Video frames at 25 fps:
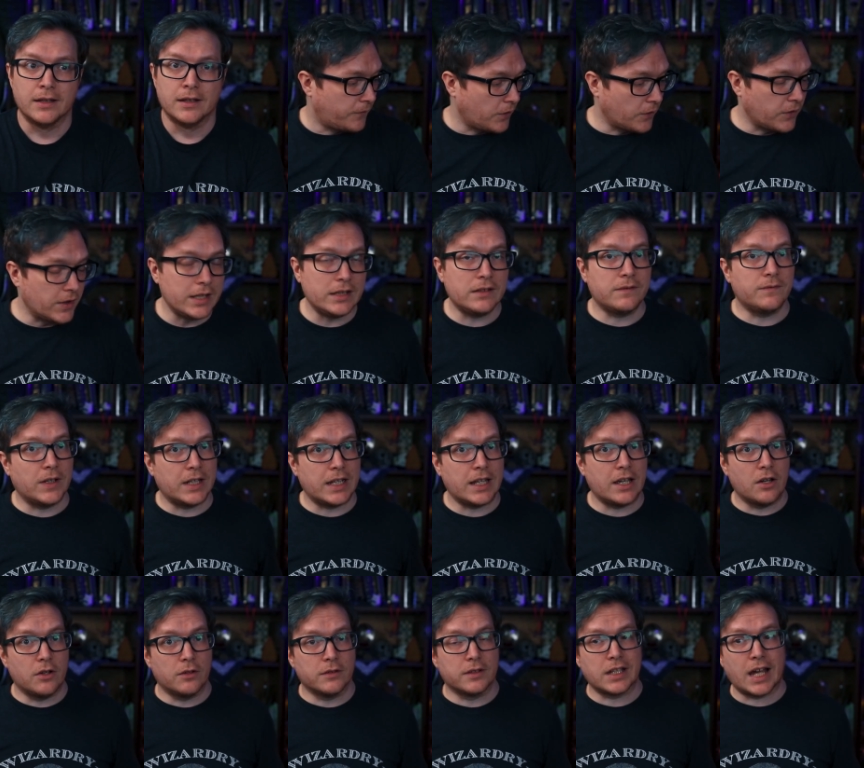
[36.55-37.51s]
For these
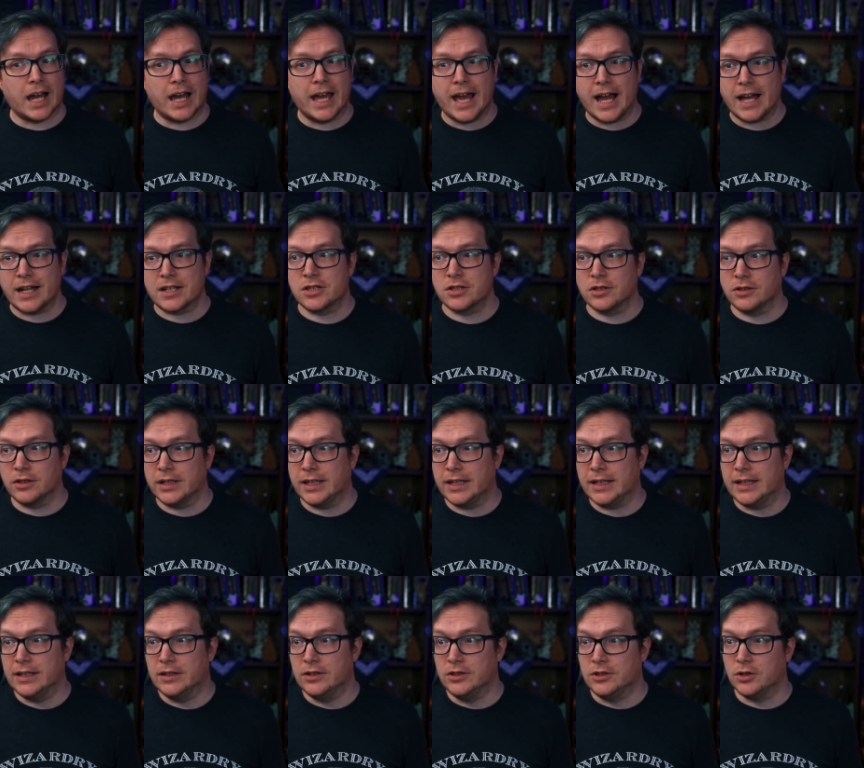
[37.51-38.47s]
videos, I
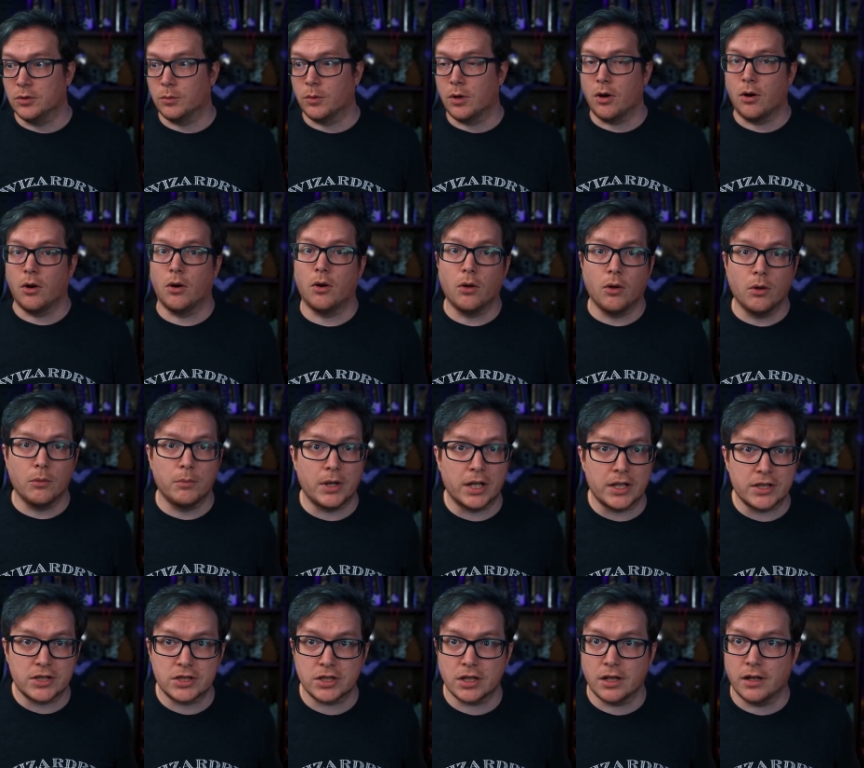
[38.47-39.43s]
actually do a whole
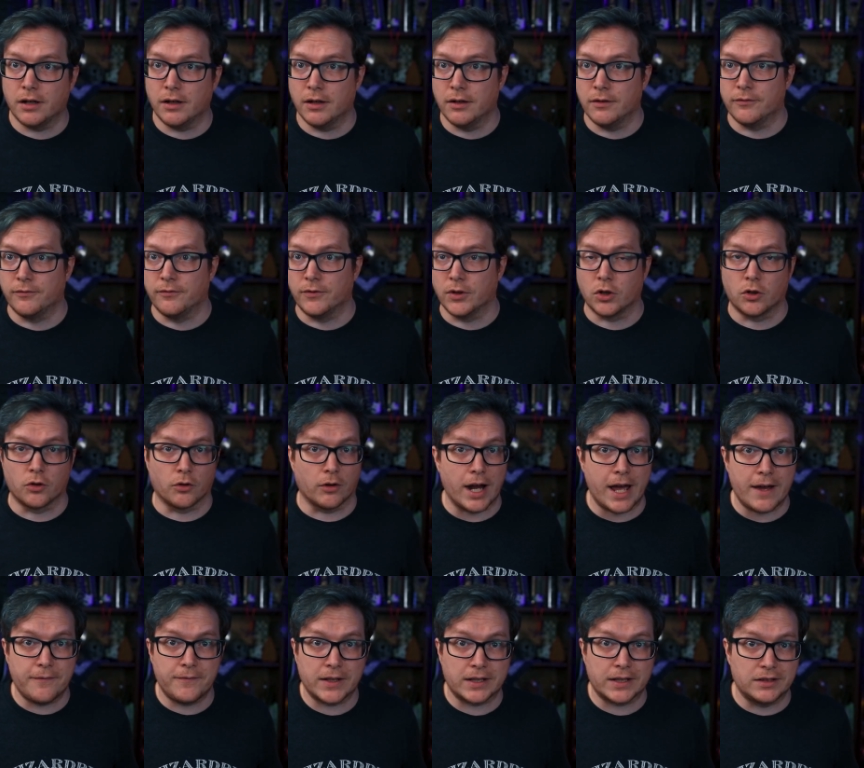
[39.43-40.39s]
bunch of
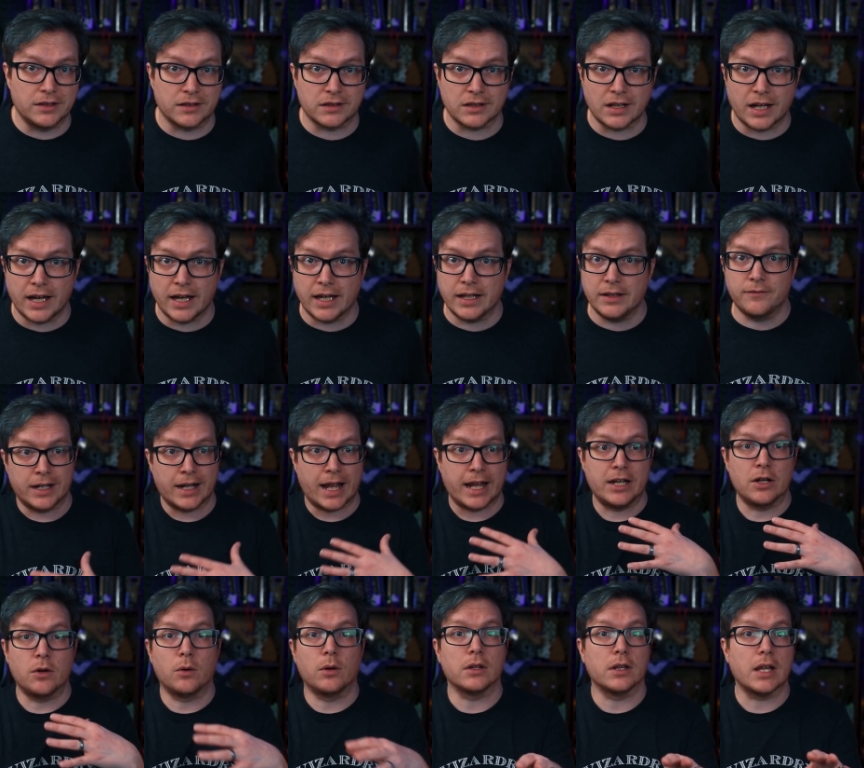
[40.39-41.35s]
graphic design, and
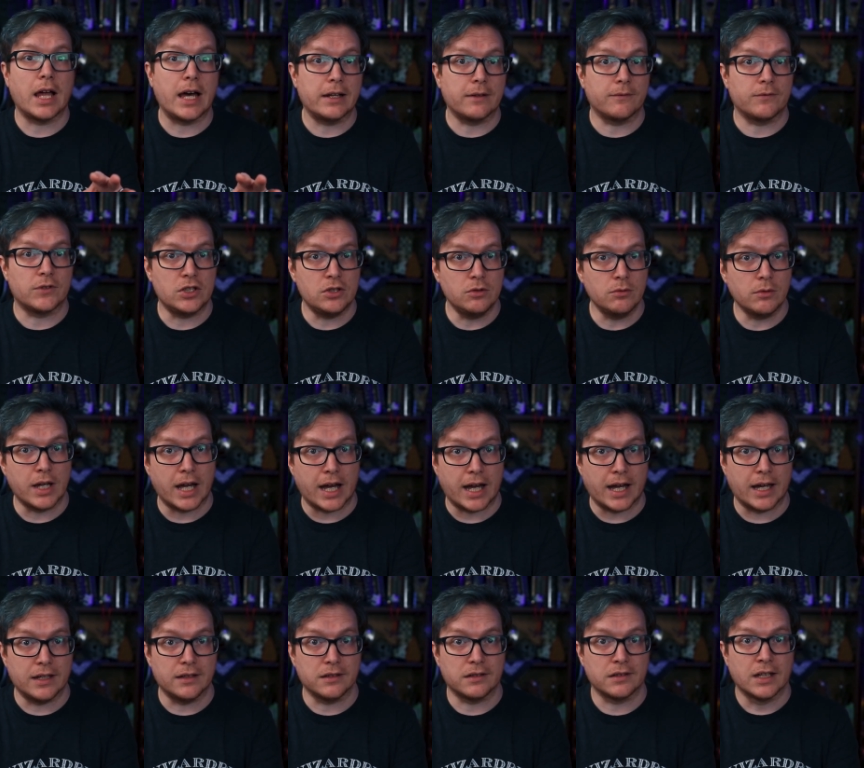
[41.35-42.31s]
I know a lot of you
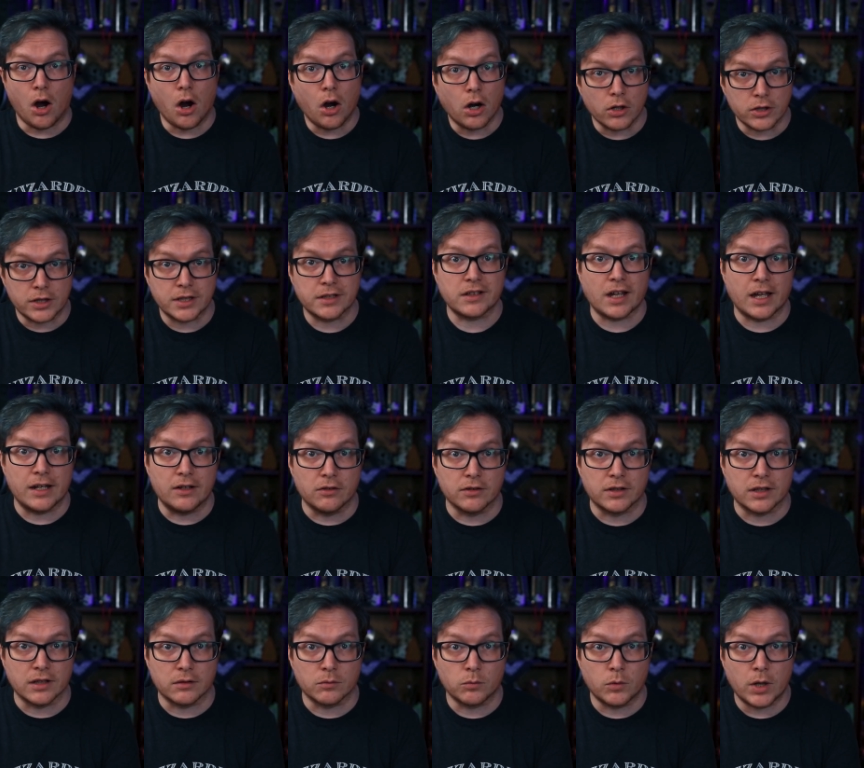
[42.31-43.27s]
guys are
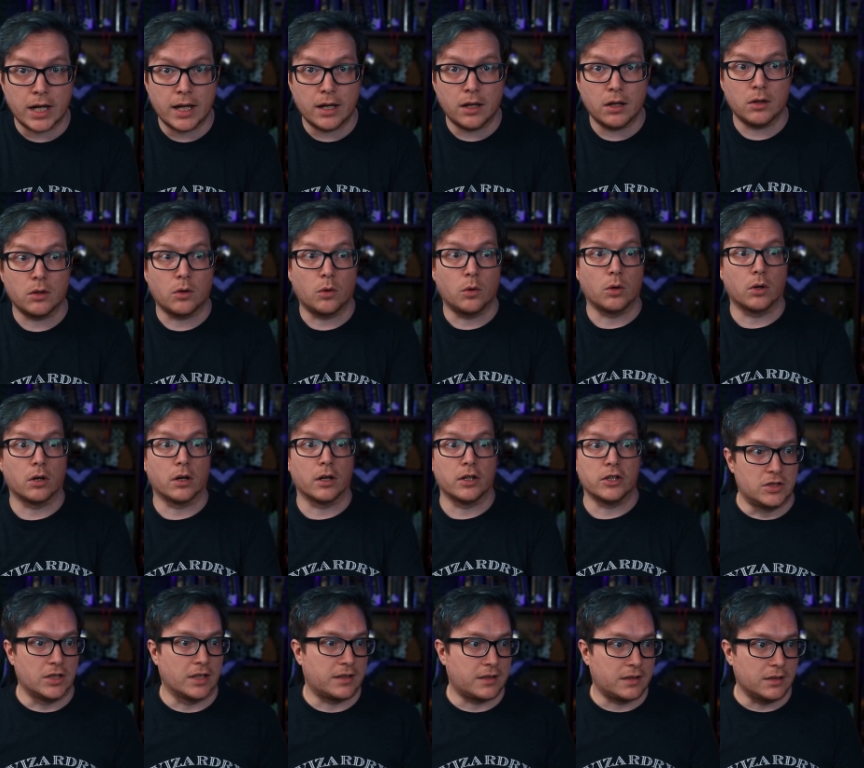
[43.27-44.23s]
designers as well, or
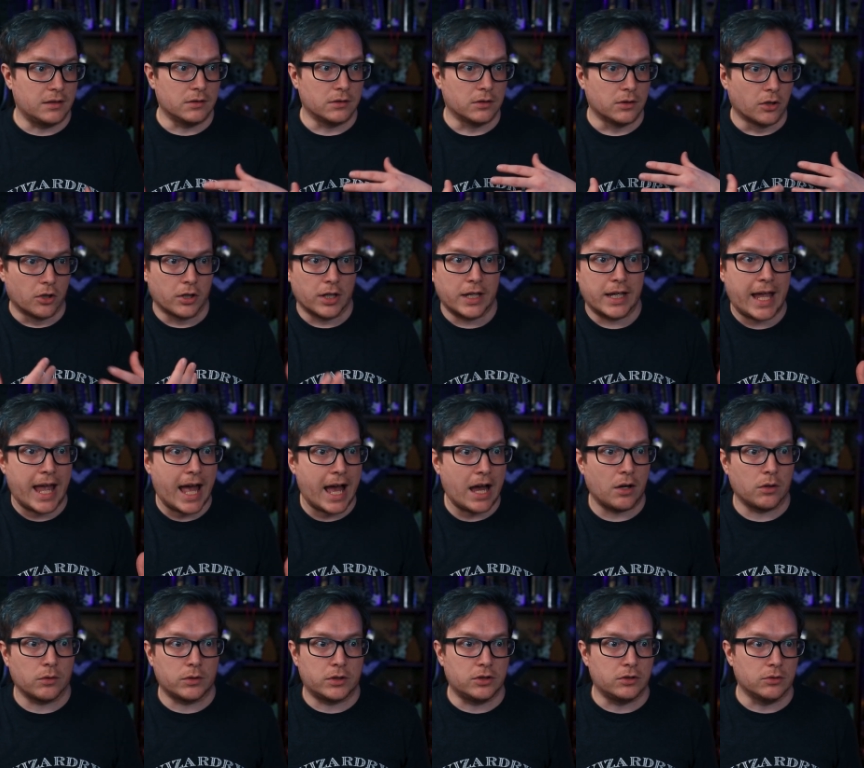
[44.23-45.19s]
just learning
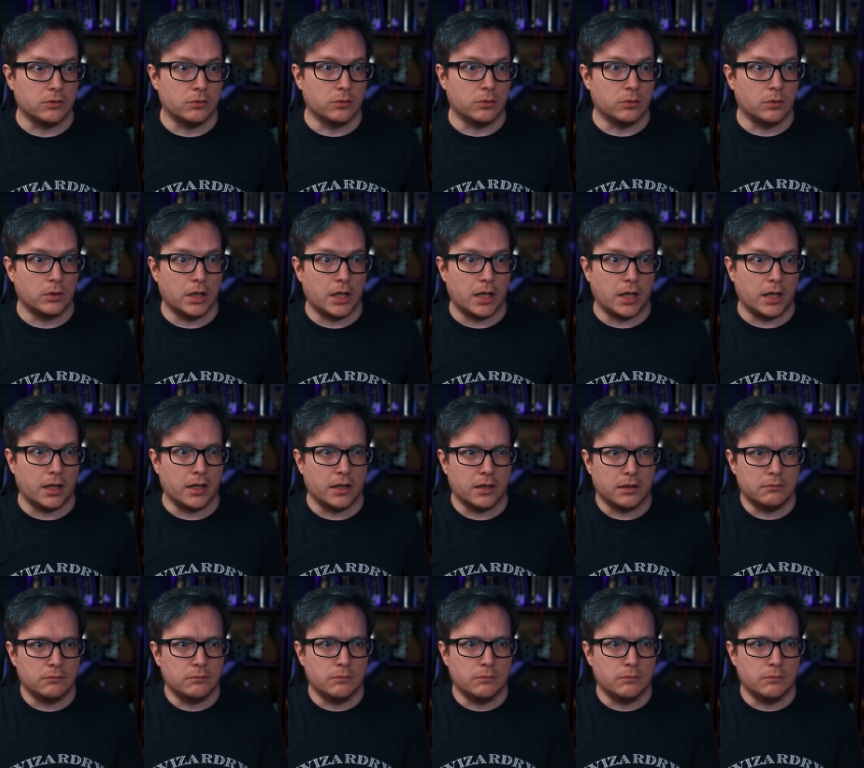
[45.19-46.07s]
how to uh,